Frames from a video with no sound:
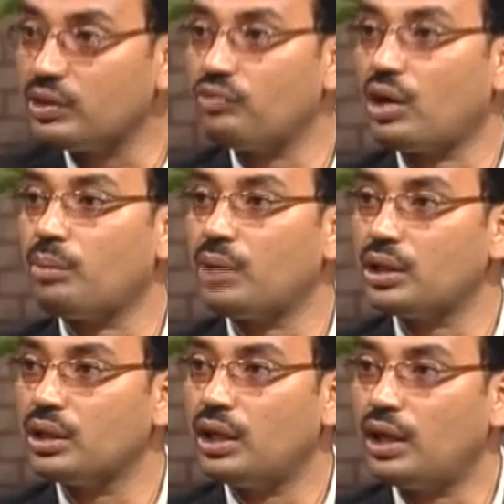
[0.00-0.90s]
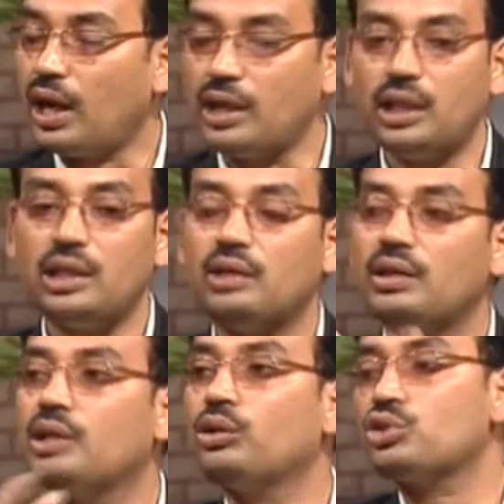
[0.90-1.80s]
farmer and then he
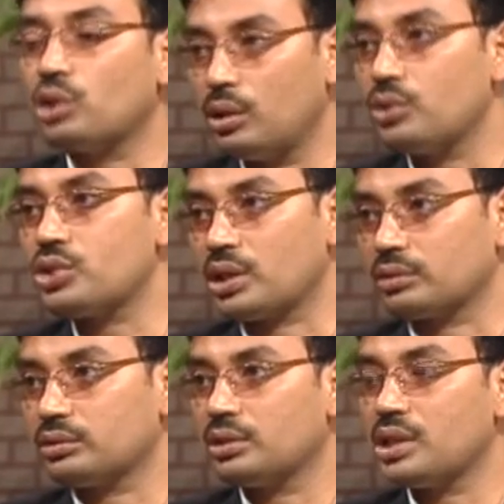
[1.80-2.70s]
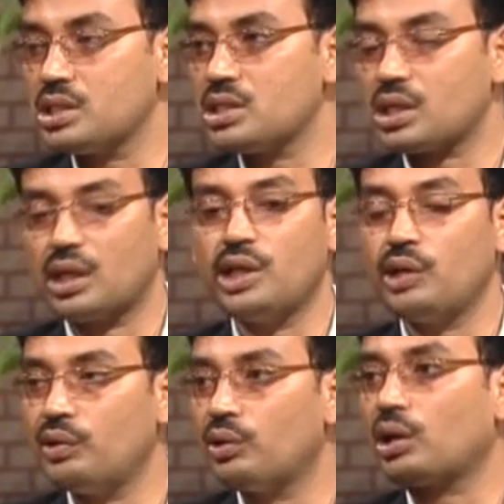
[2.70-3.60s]
will give the solution. This is an
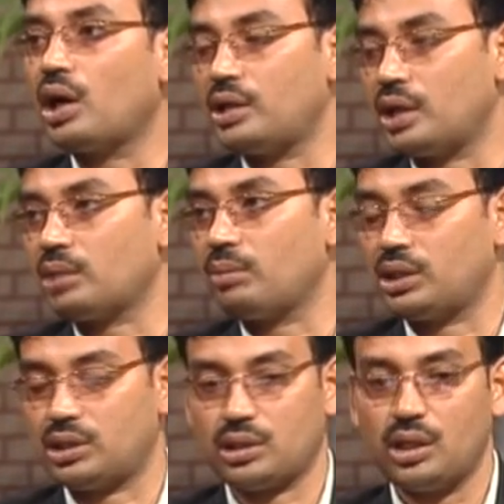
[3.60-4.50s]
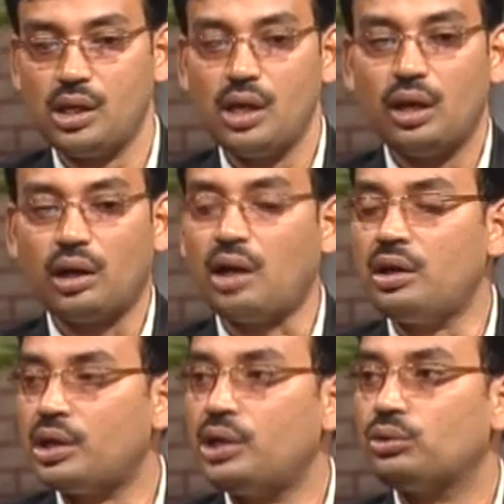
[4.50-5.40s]
individual contact method.
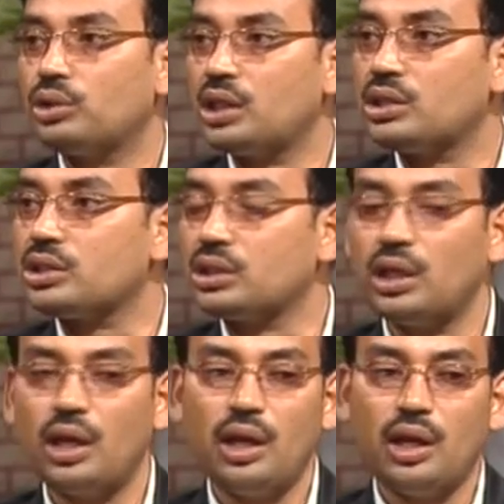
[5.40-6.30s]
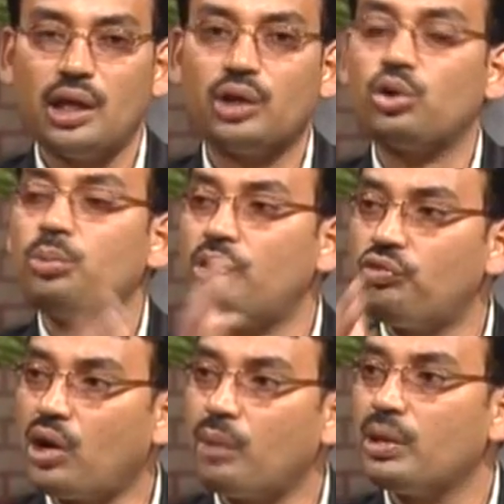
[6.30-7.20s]
Contrary to that, a group of
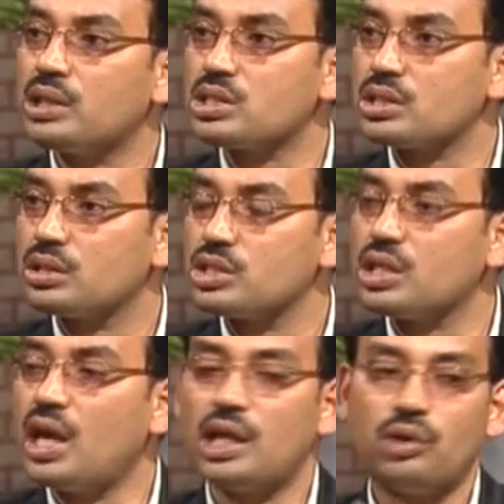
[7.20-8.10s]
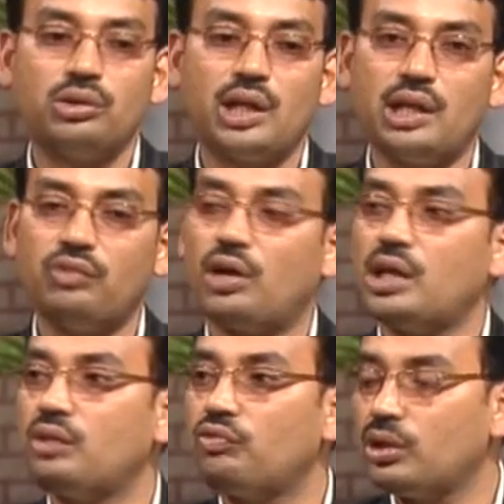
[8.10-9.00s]
farmers, say around
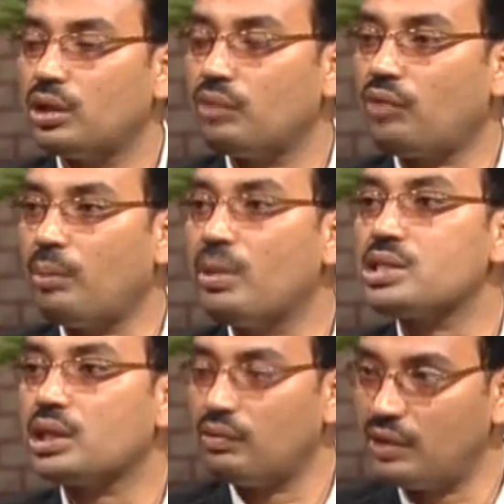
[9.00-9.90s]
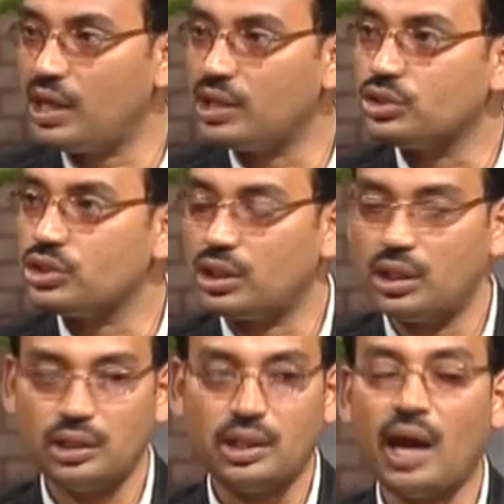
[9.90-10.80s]
30-40 farmers in a village,
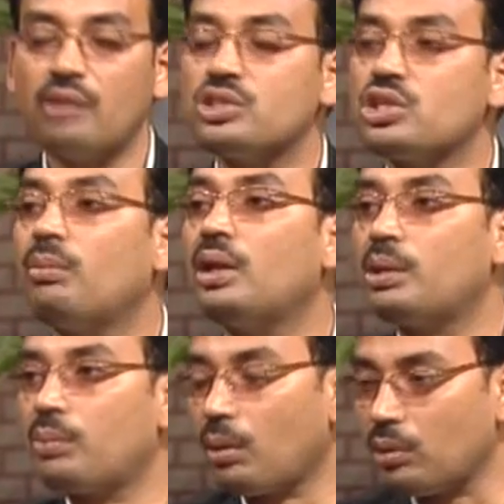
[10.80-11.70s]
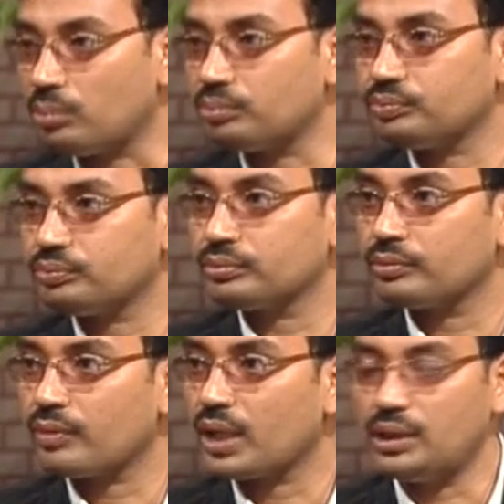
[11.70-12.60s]
they have the similar problem.
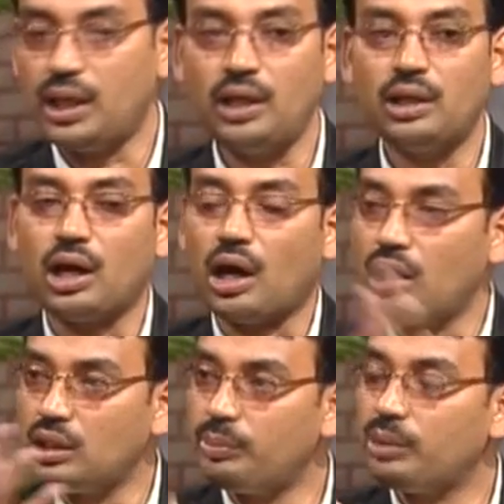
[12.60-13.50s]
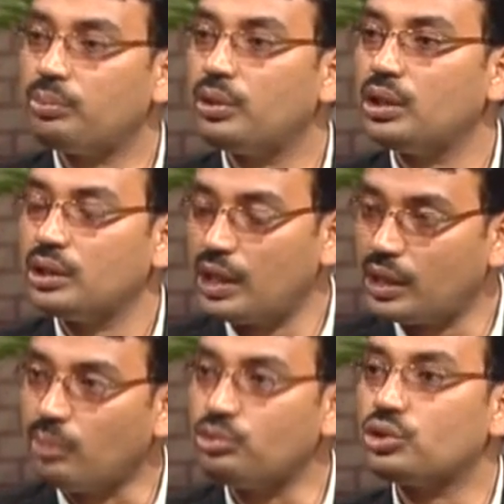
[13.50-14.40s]
Then all the people, they
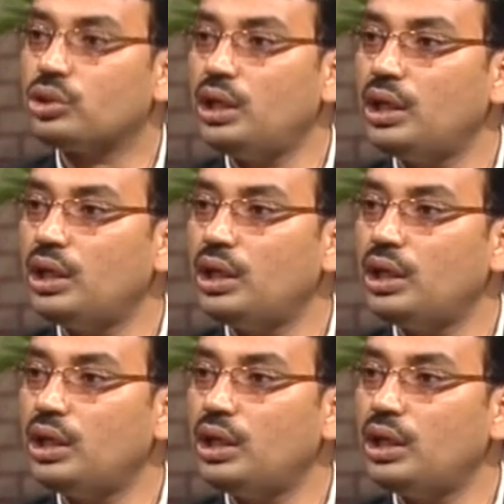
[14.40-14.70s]
come to the